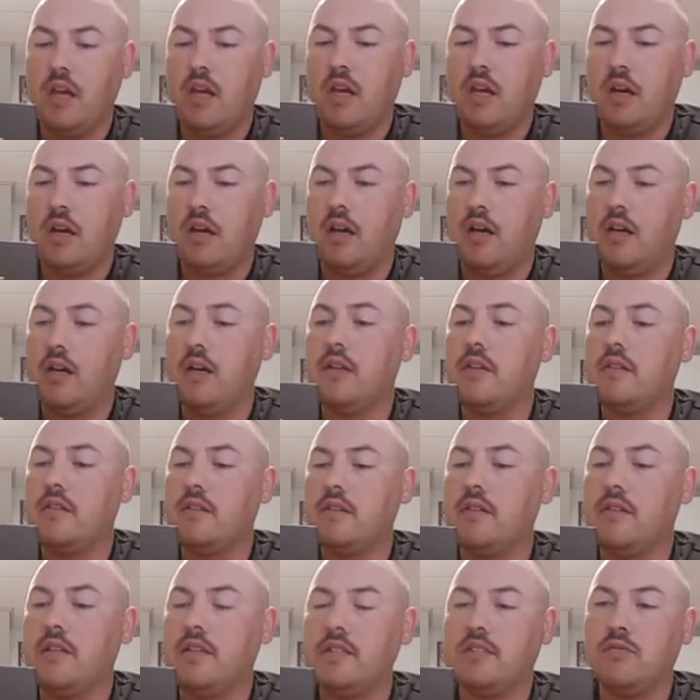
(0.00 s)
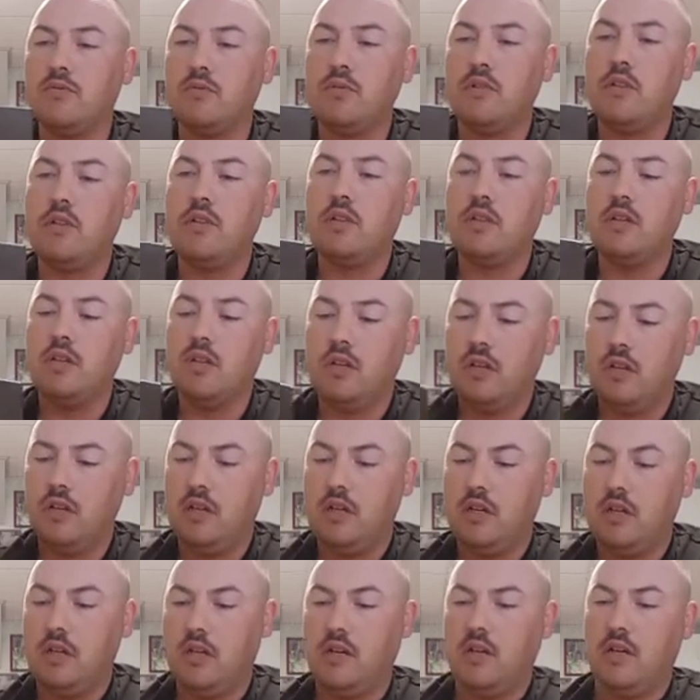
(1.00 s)
This one
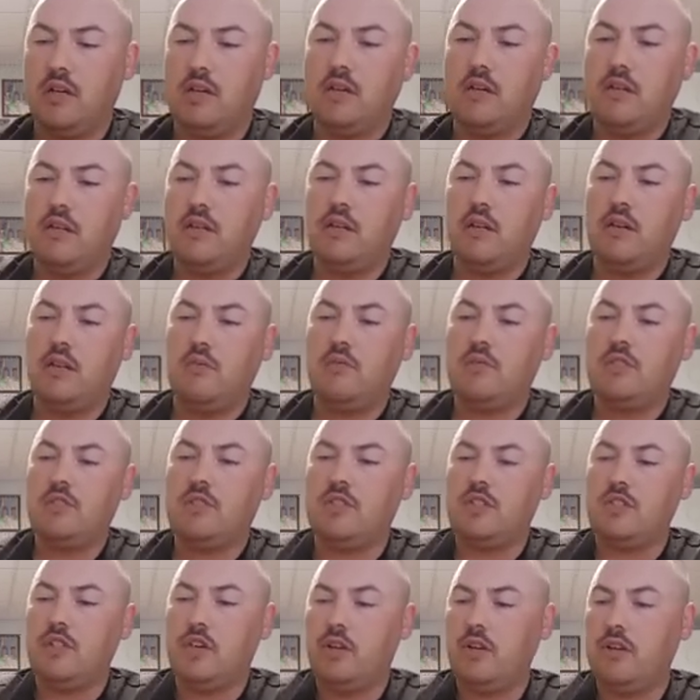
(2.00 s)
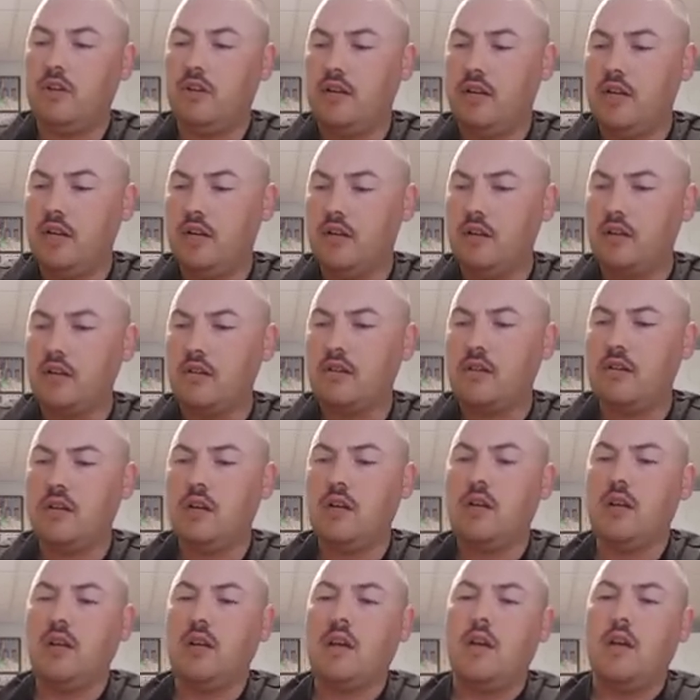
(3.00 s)
I'm going to show you here
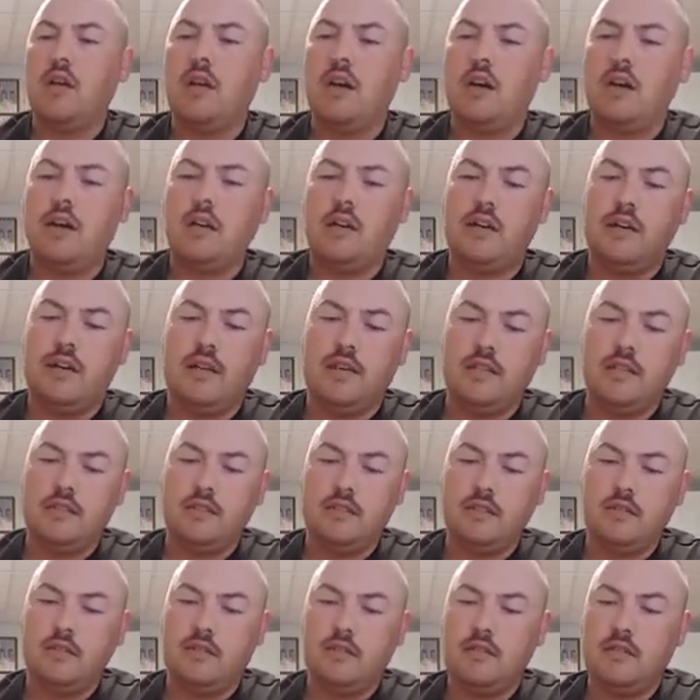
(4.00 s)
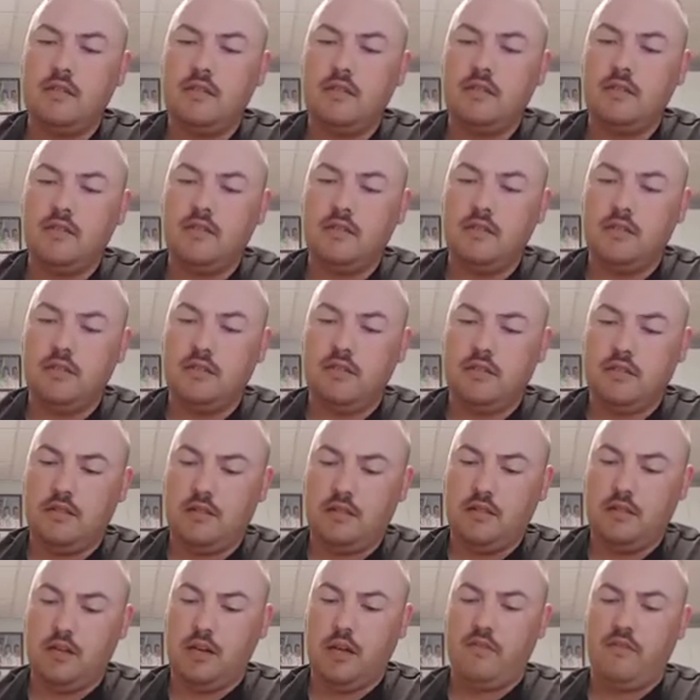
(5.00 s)
is
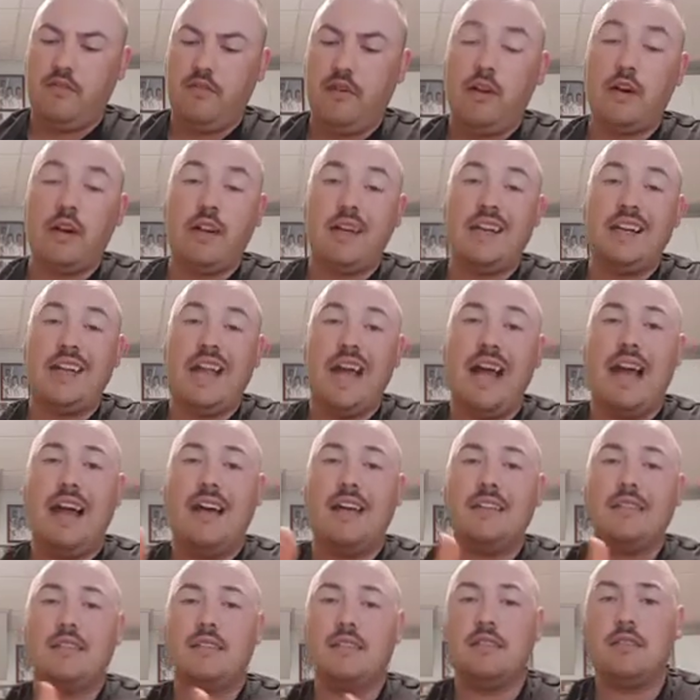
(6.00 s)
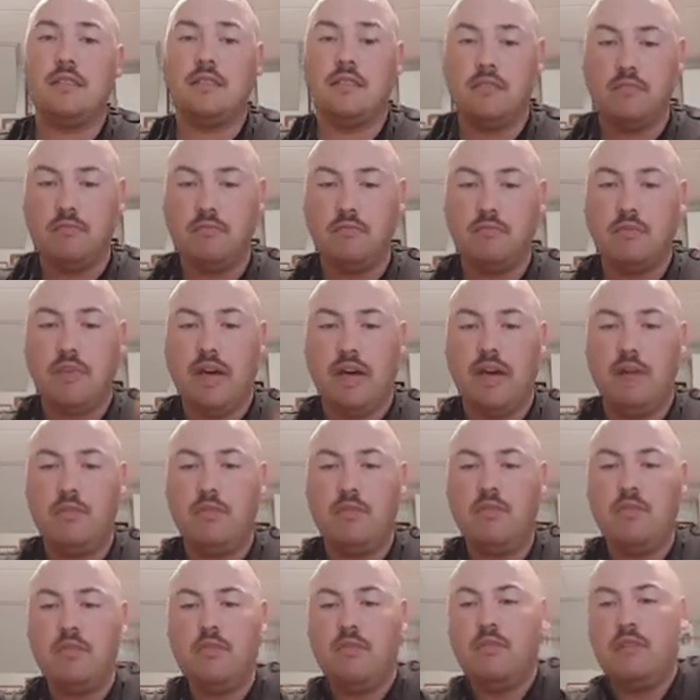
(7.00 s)
a very nice
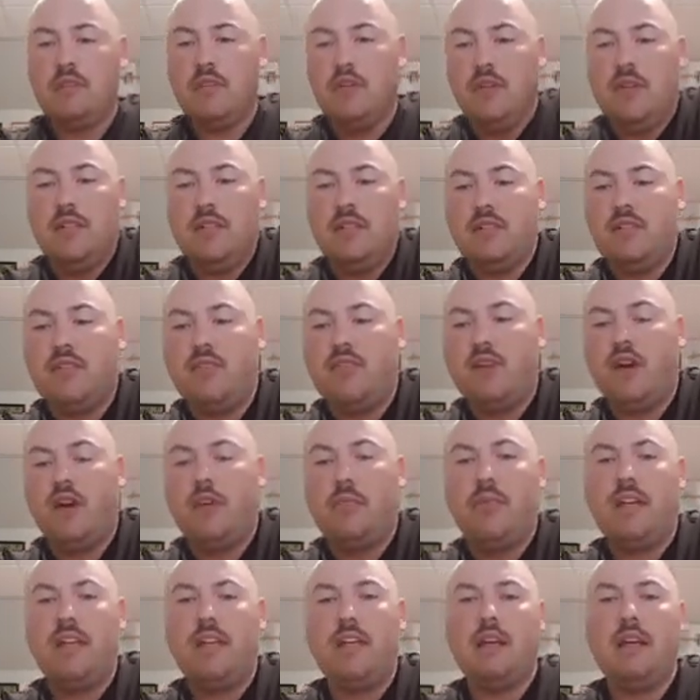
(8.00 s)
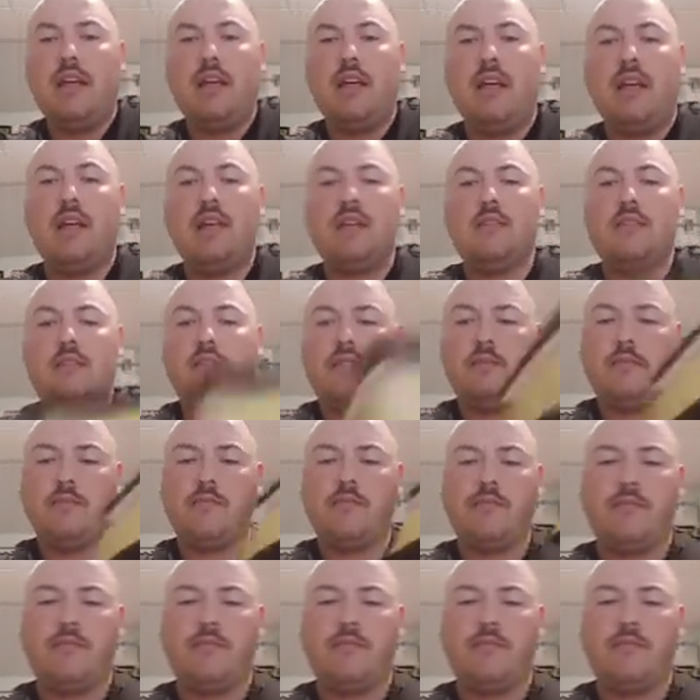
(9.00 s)
Bible. It's thumb indexed.